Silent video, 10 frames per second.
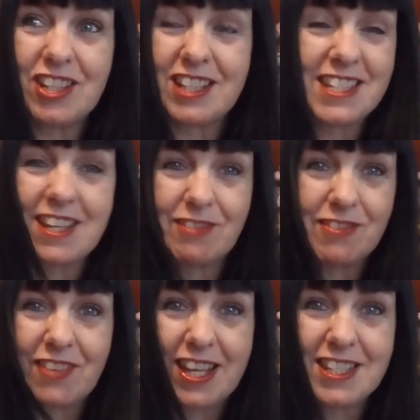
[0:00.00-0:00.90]
It's never
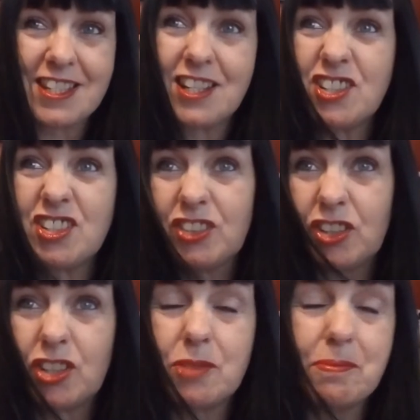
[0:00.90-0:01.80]
fazed her. She'll
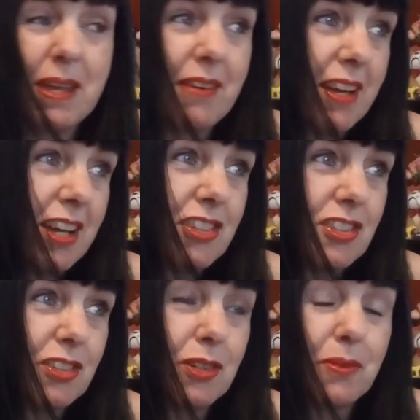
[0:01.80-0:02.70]
look in the mirror,
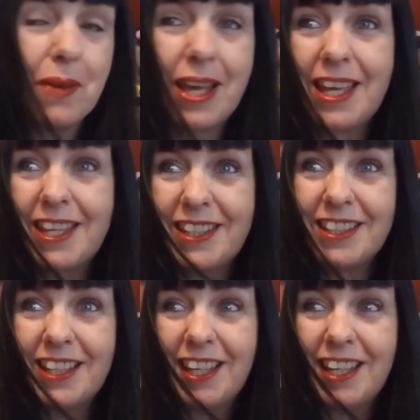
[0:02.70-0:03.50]
she'll look away.